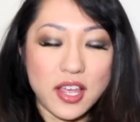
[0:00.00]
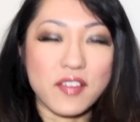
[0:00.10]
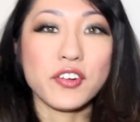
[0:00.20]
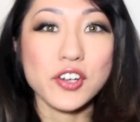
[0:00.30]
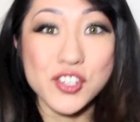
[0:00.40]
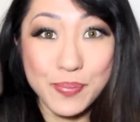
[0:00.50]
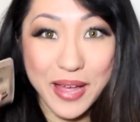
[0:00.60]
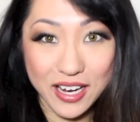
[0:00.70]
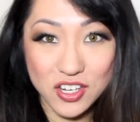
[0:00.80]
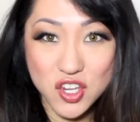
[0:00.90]
Okay, first, the
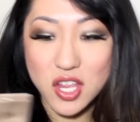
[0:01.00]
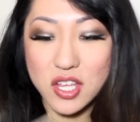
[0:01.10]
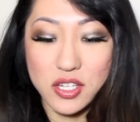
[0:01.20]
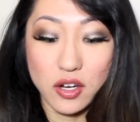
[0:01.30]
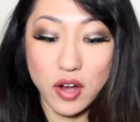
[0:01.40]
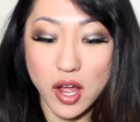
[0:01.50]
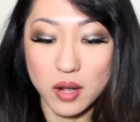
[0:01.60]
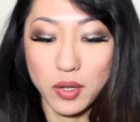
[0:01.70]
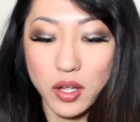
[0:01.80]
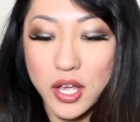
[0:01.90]
packaging is
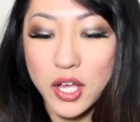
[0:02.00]
incredible.